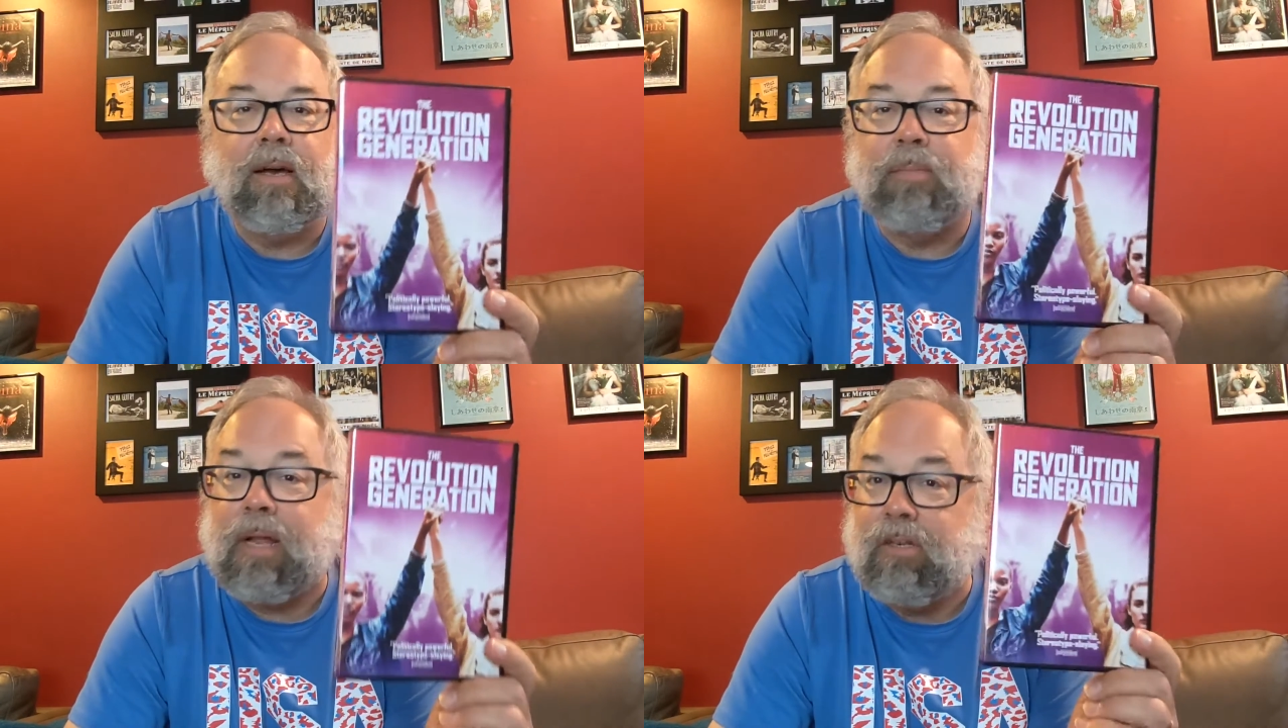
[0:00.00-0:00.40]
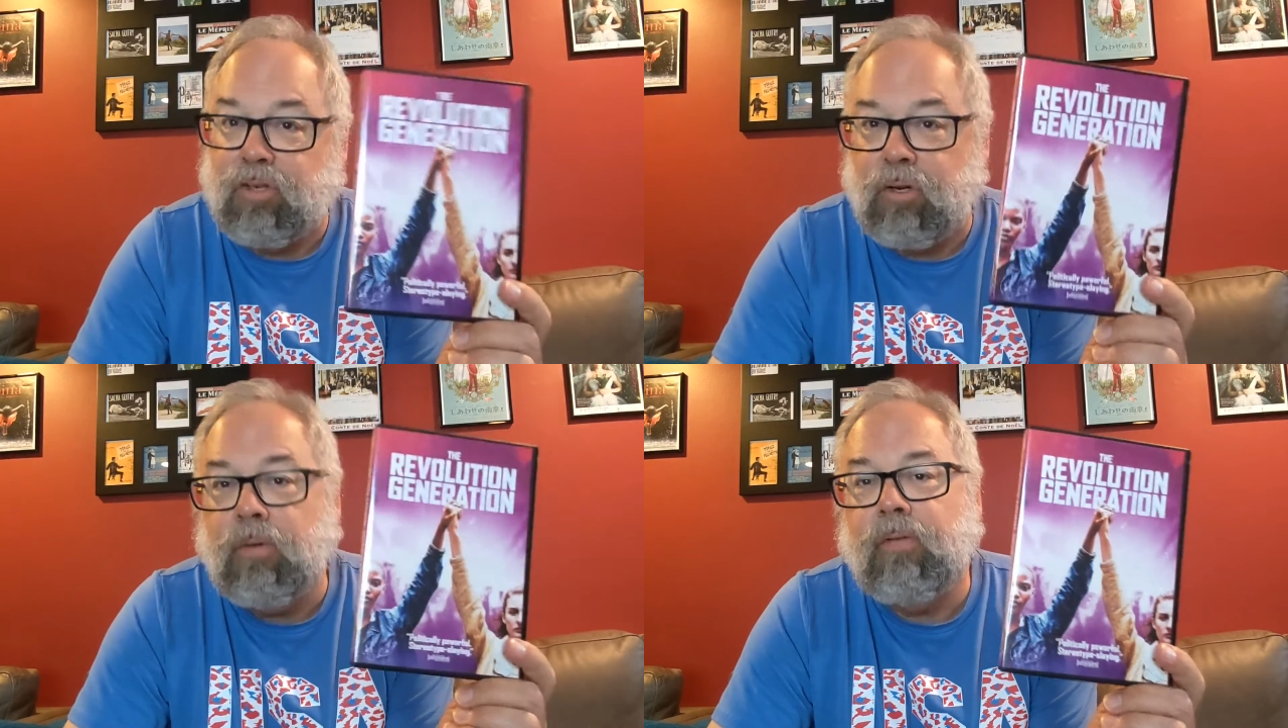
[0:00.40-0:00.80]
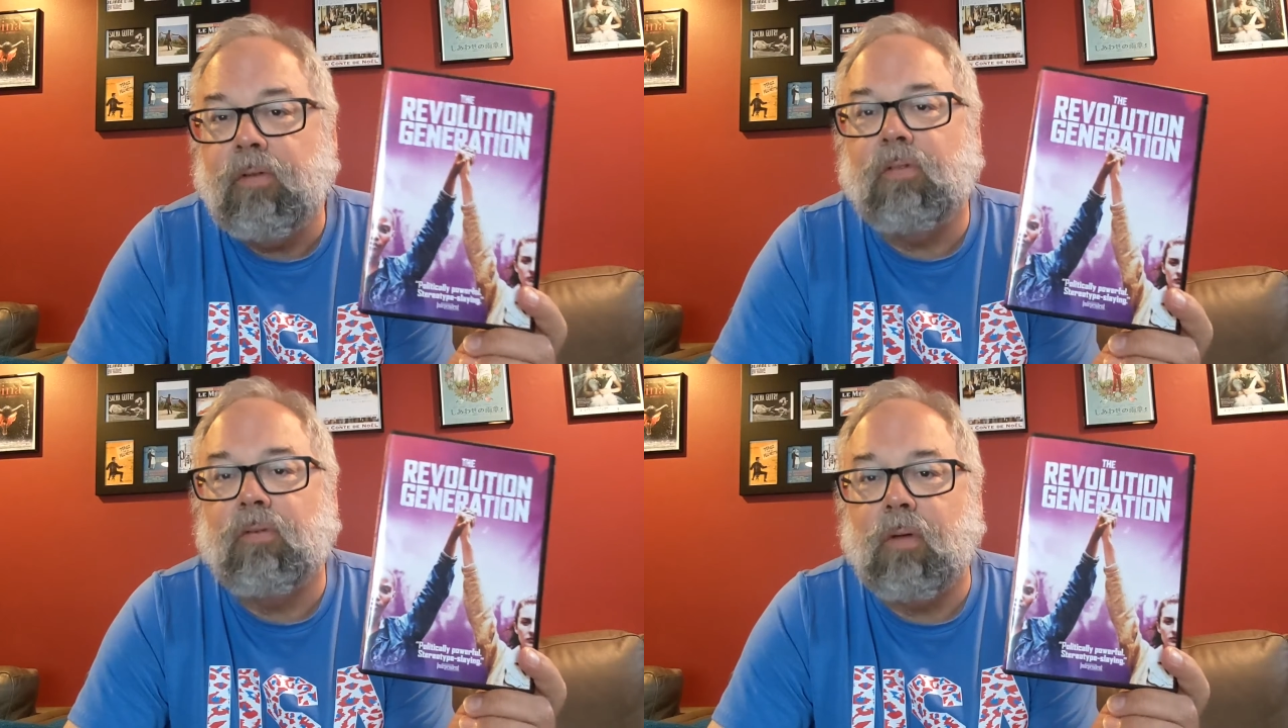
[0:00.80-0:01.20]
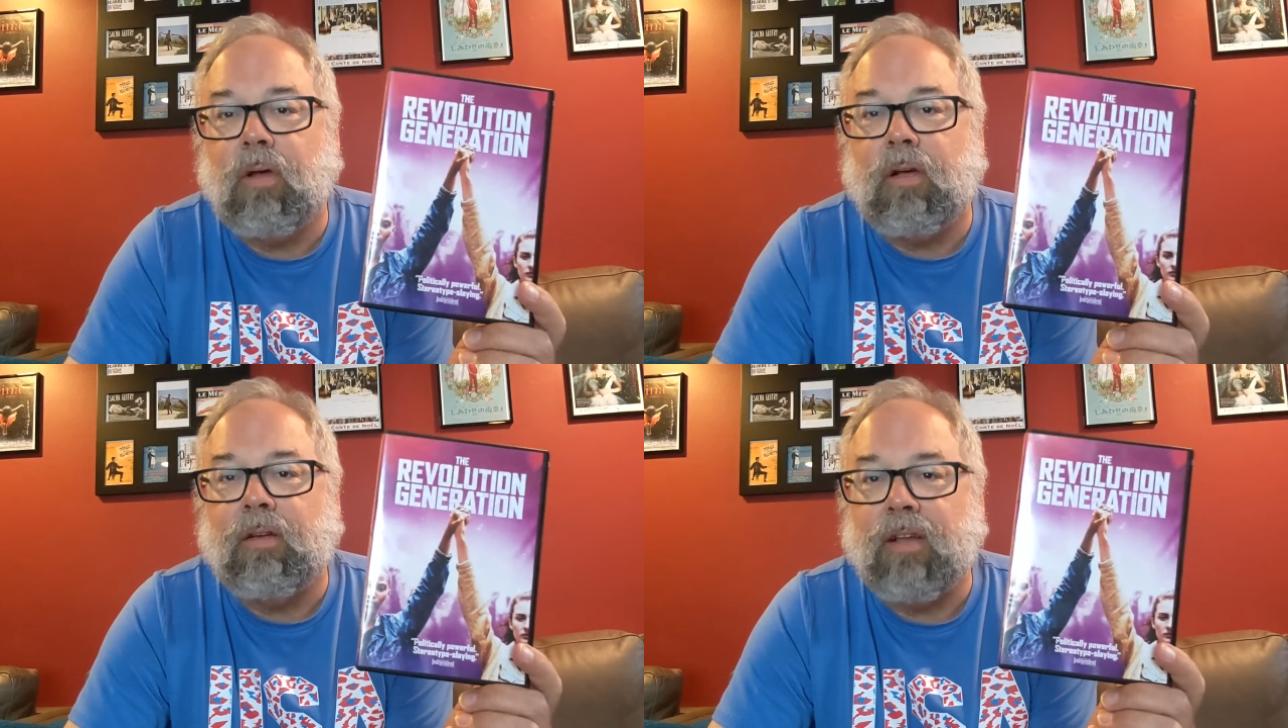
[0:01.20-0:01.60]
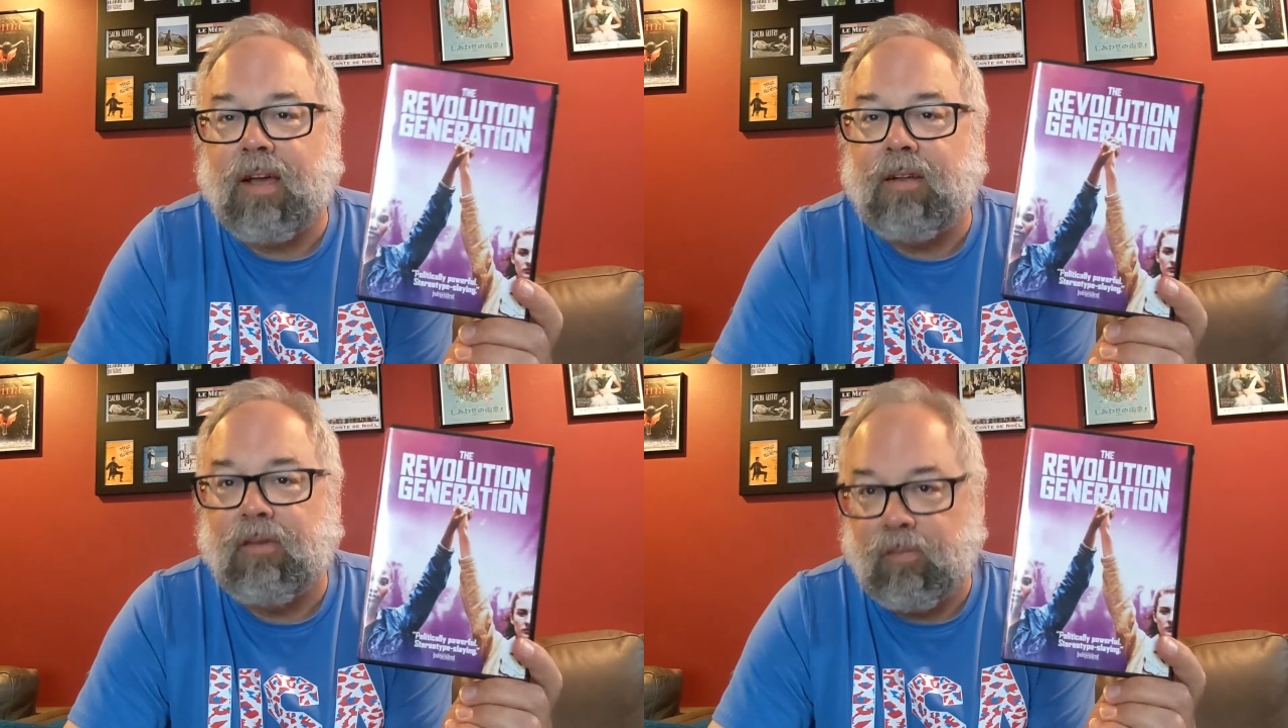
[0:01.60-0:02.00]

But I chose this title